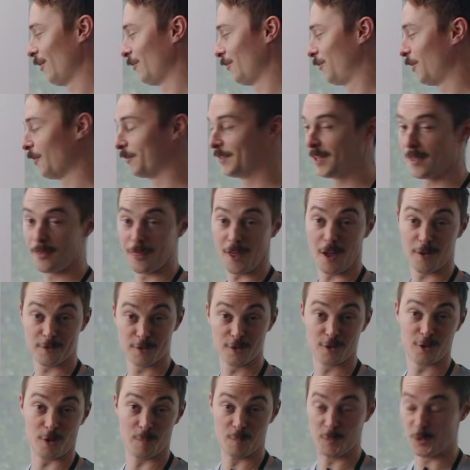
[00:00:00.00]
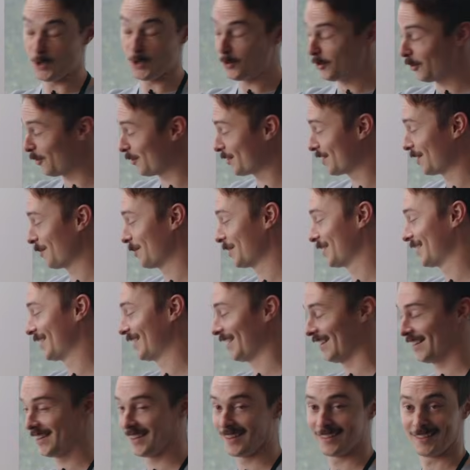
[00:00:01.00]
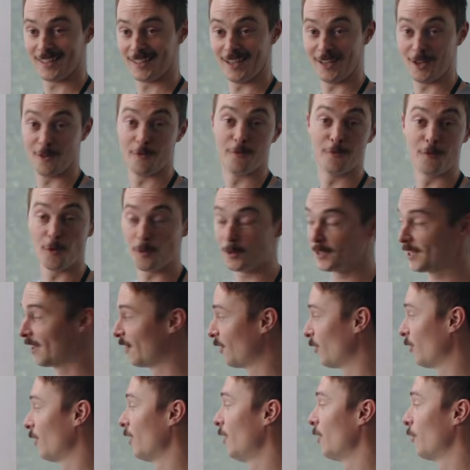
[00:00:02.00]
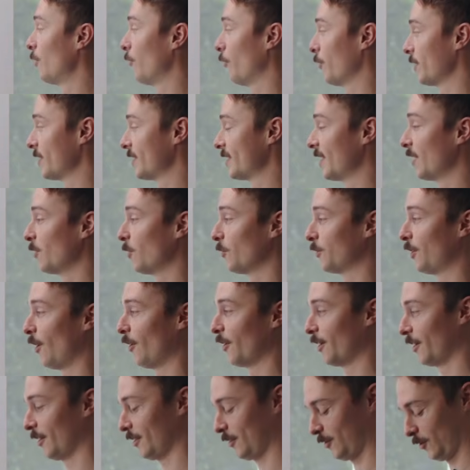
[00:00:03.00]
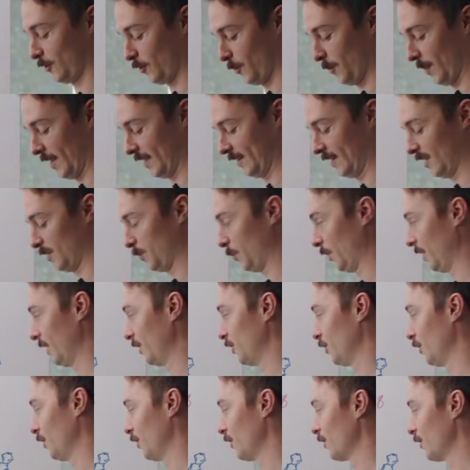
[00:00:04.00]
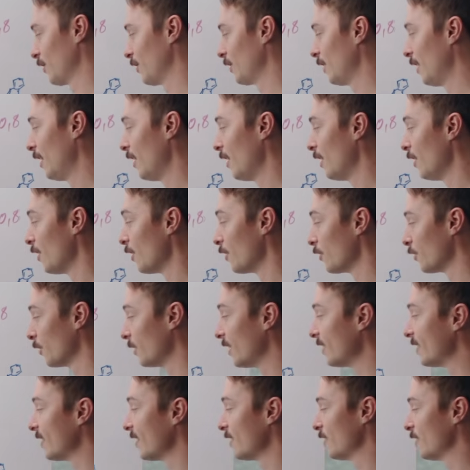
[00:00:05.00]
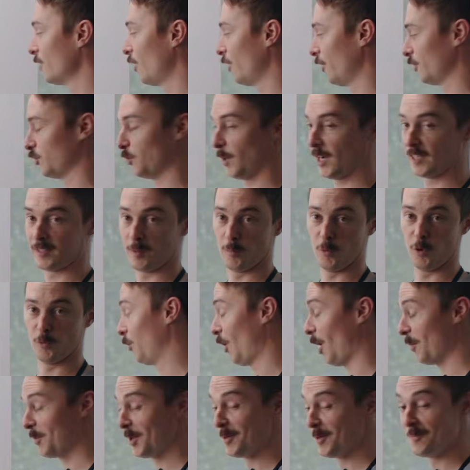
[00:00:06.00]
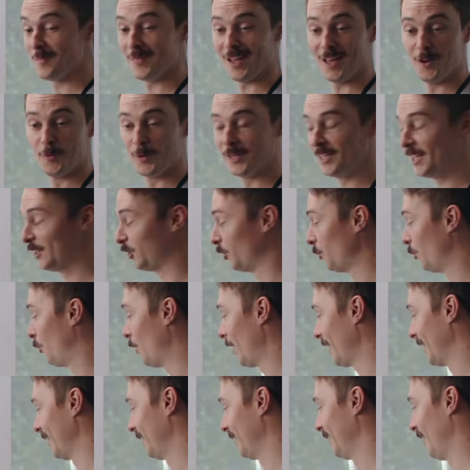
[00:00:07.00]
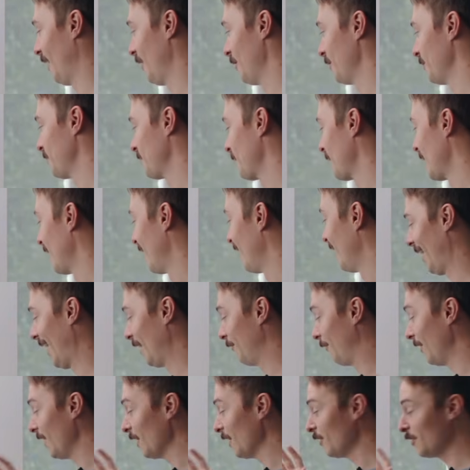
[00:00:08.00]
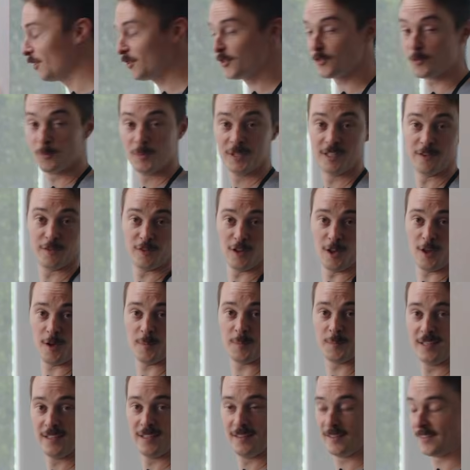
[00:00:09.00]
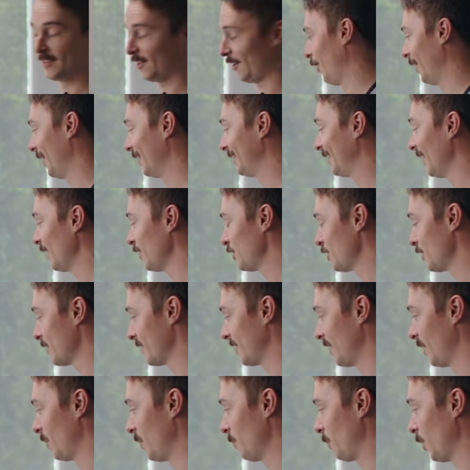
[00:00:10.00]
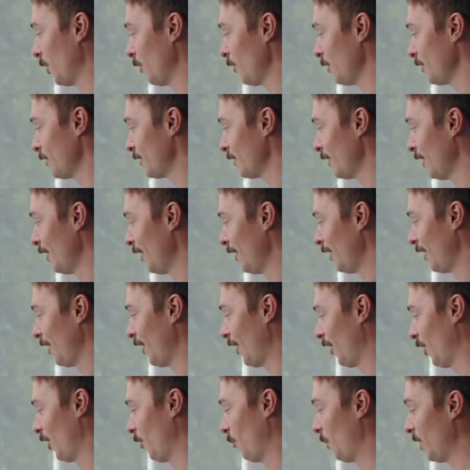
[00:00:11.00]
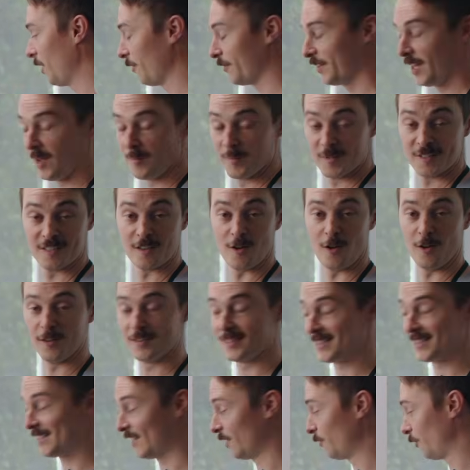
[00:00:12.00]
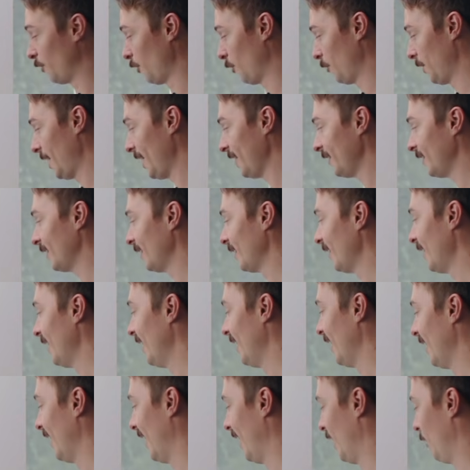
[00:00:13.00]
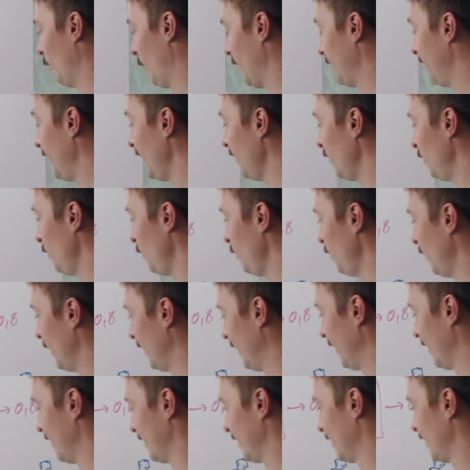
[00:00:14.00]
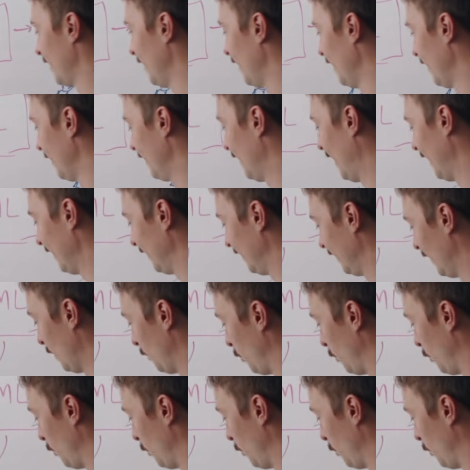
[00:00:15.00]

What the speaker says: 50,000 computers, it would still take a full year for a single target to make these predictions. So this is not a tractable problem, and we need to break it down. At Valence, we developed these intelligent samplers. One of them is called SynFlowNet, and what they do is that they